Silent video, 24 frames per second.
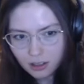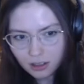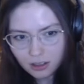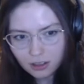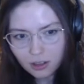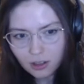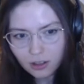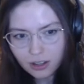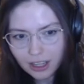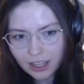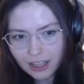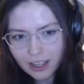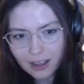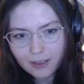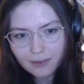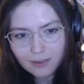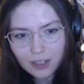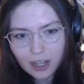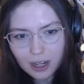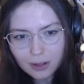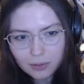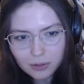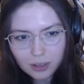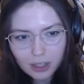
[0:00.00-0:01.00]
Okay,
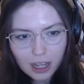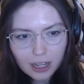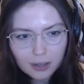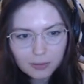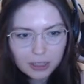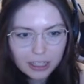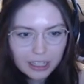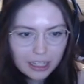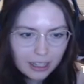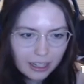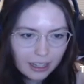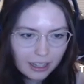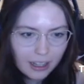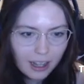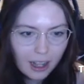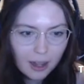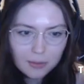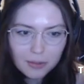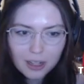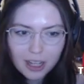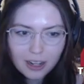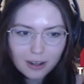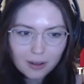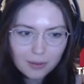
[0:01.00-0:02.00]
I'm an idiot. I'm
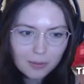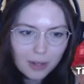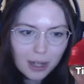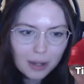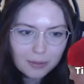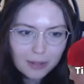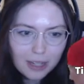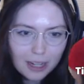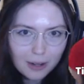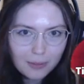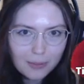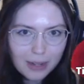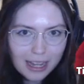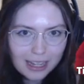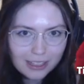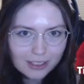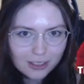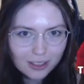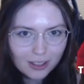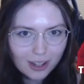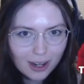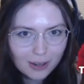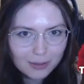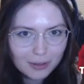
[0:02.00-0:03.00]
not a
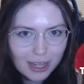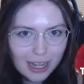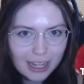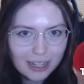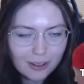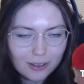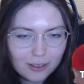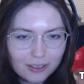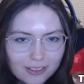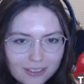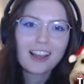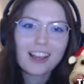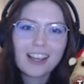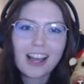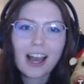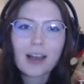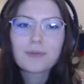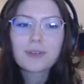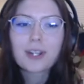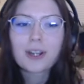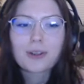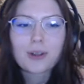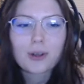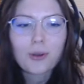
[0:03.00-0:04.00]
master. I'm
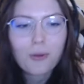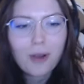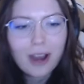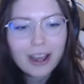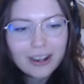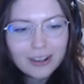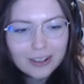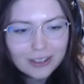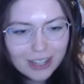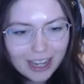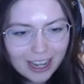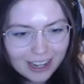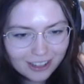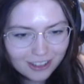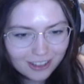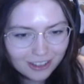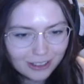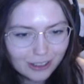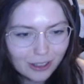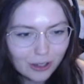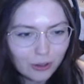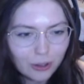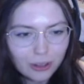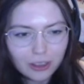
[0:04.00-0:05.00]
not required to actually
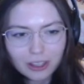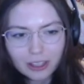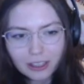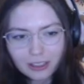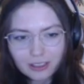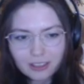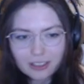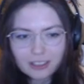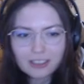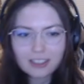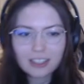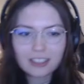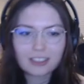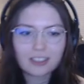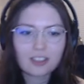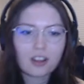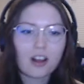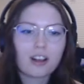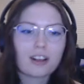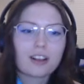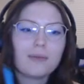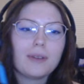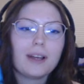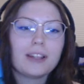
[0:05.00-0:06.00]
know things and
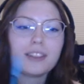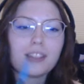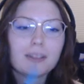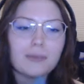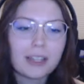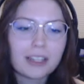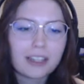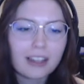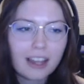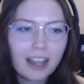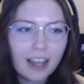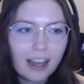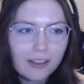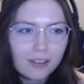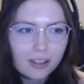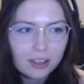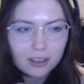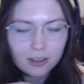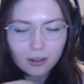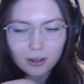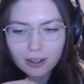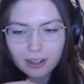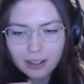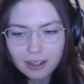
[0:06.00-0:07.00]
talk about them like I have
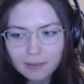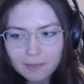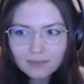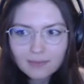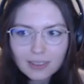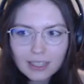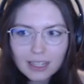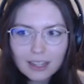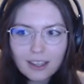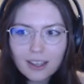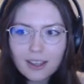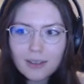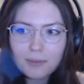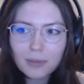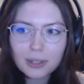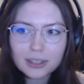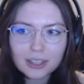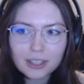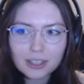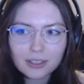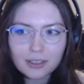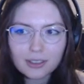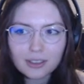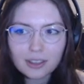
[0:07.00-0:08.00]
authority. But
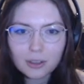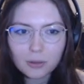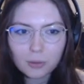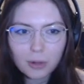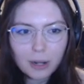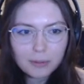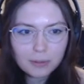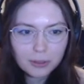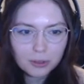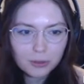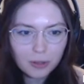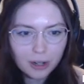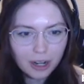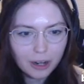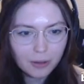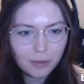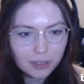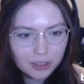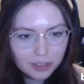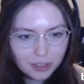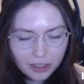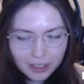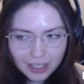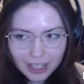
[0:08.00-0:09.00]
the repertoire I
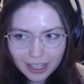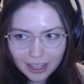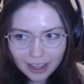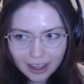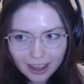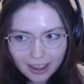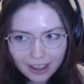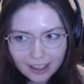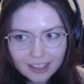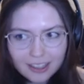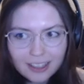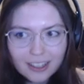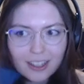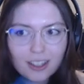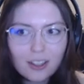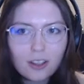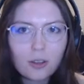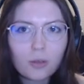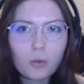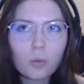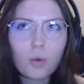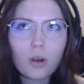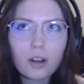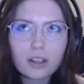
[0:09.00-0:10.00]
was looking at
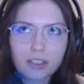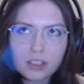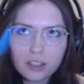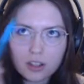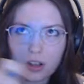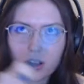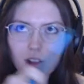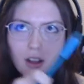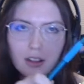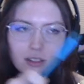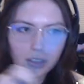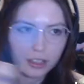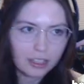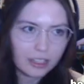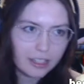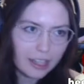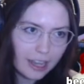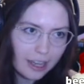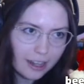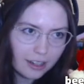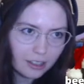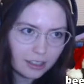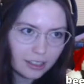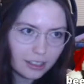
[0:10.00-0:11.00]
was called the
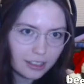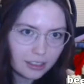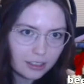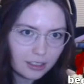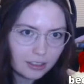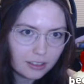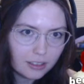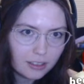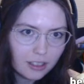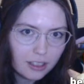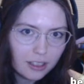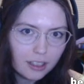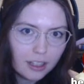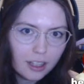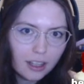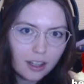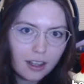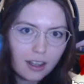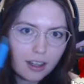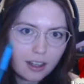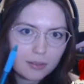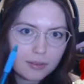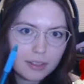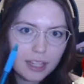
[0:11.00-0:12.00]
Catalan,
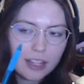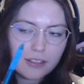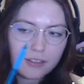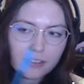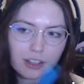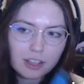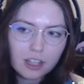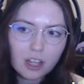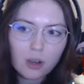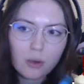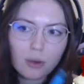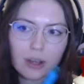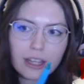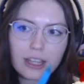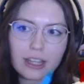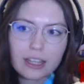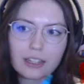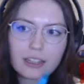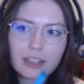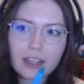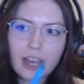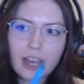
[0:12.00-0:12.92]
even though it